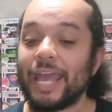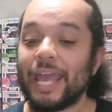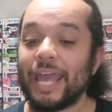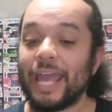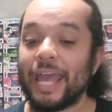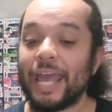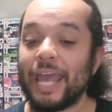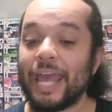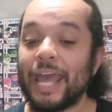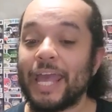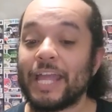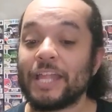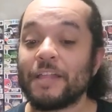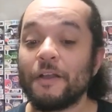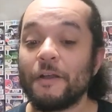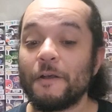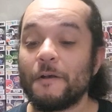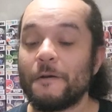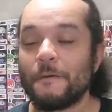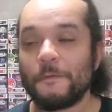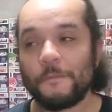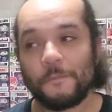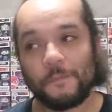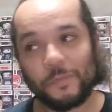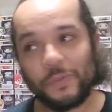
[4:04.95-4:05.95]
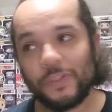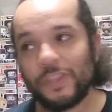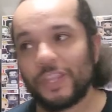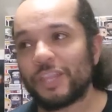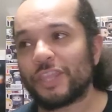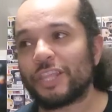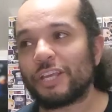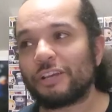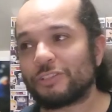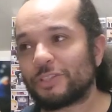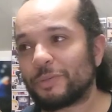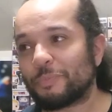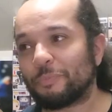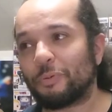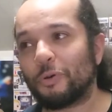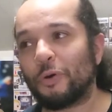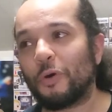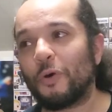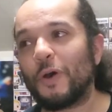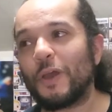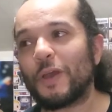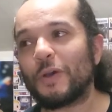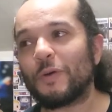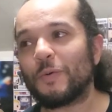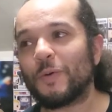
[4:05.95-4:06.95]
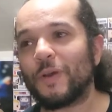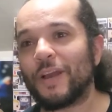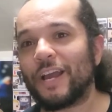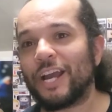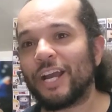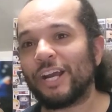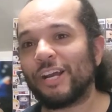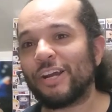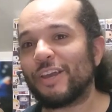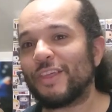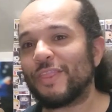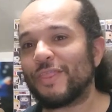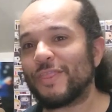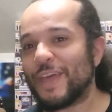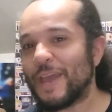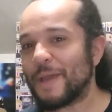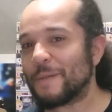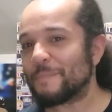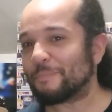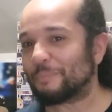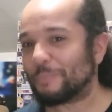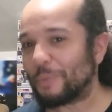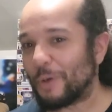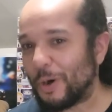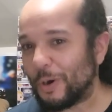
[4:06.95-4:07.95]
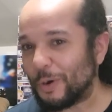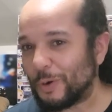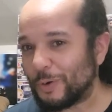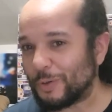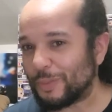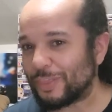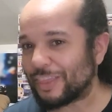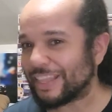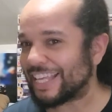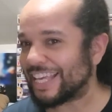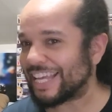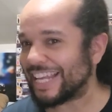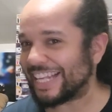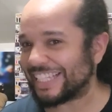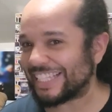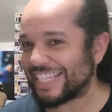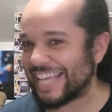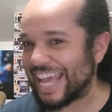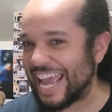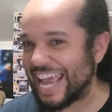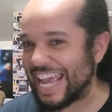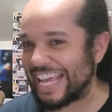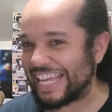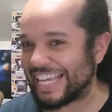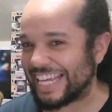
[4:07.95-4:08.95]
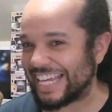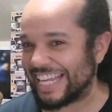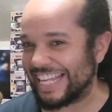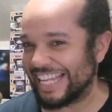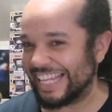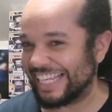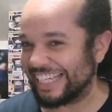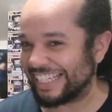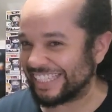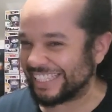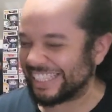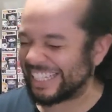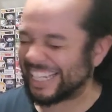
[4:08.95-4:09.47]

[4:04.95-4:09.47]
And there's a point where they both get taken.